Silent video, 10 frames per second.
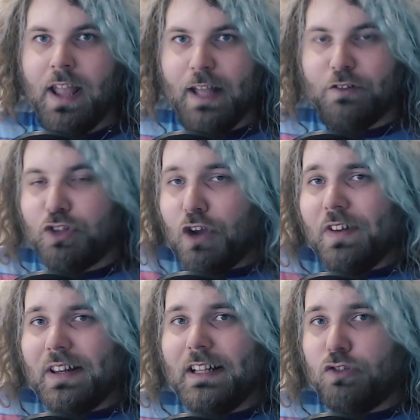It's
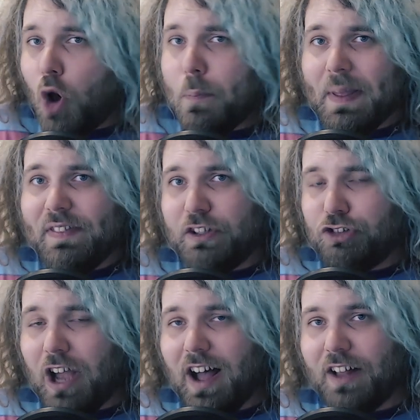currently topping the
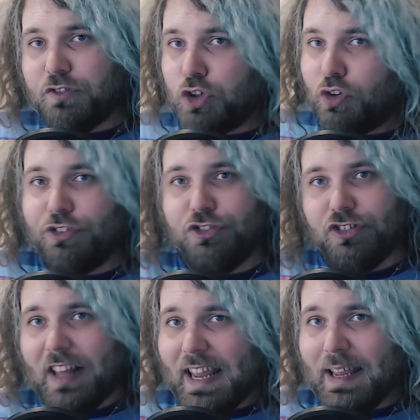charts across
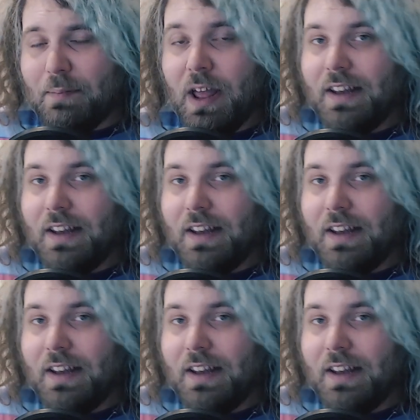Steam,